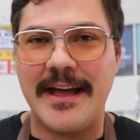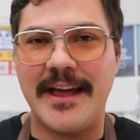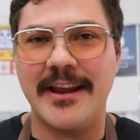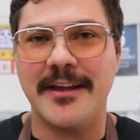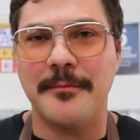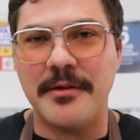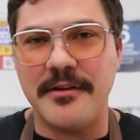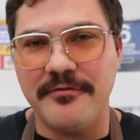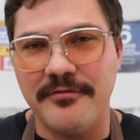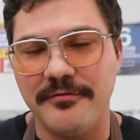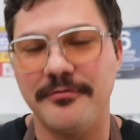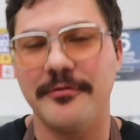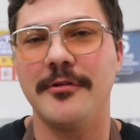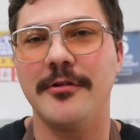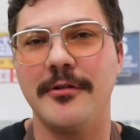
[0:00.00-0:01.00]
and it can be
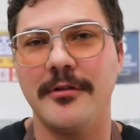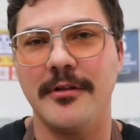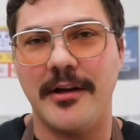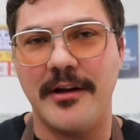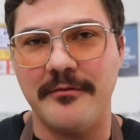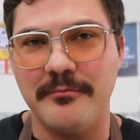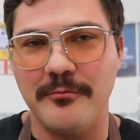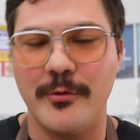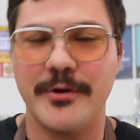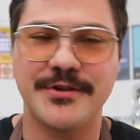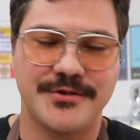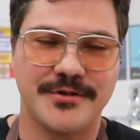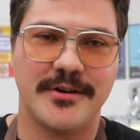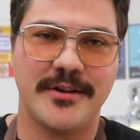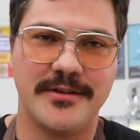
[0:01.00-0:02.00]
full of
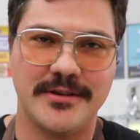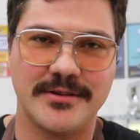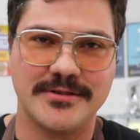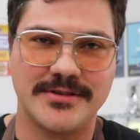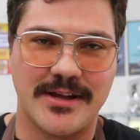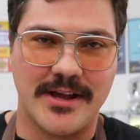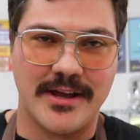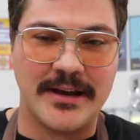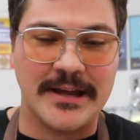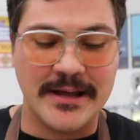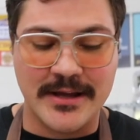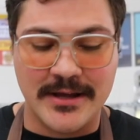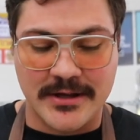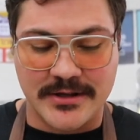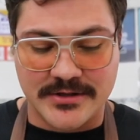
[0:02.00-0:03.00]
moisture on the inside.
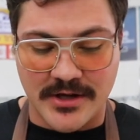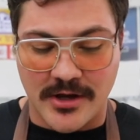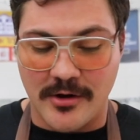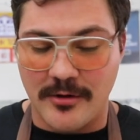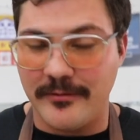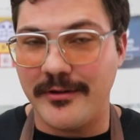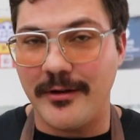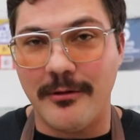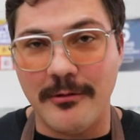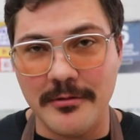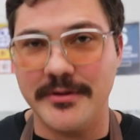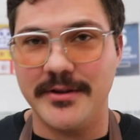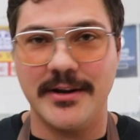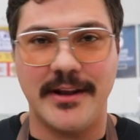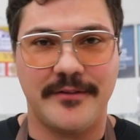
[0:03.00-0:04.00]
So the
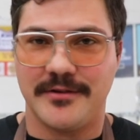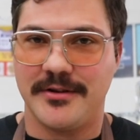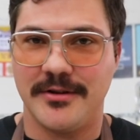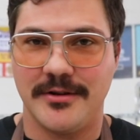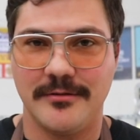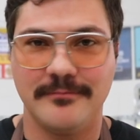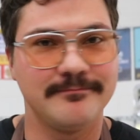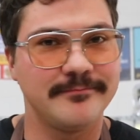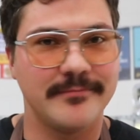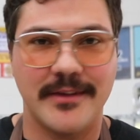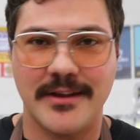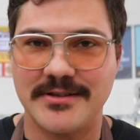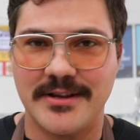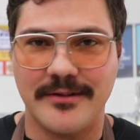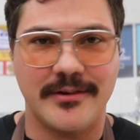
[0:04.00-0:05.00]
only thing left to do
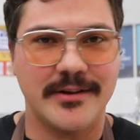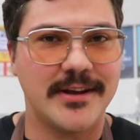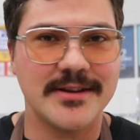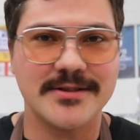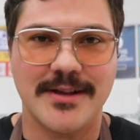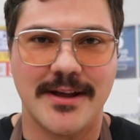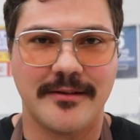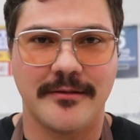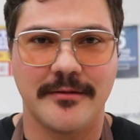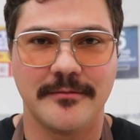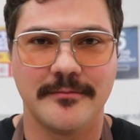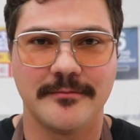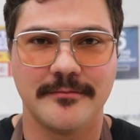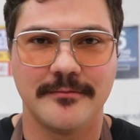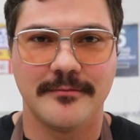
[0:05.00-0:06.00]
is give it a taste test.
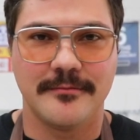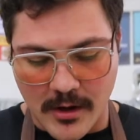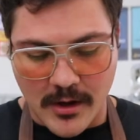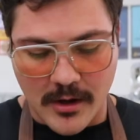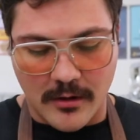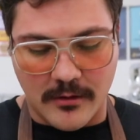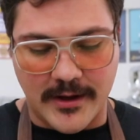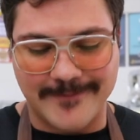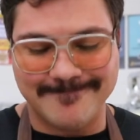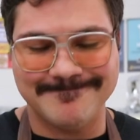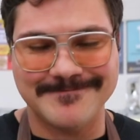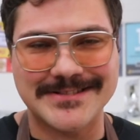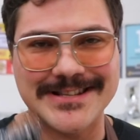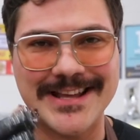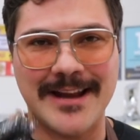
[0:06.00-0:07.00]
All right,
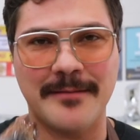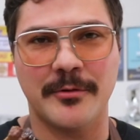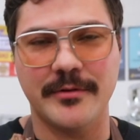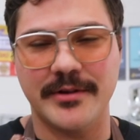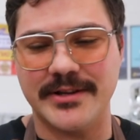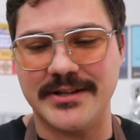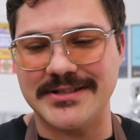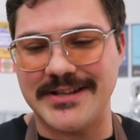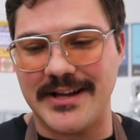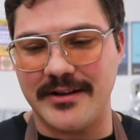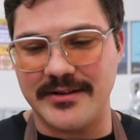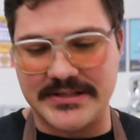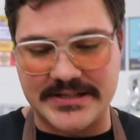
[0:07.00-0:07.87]
Santa Maria style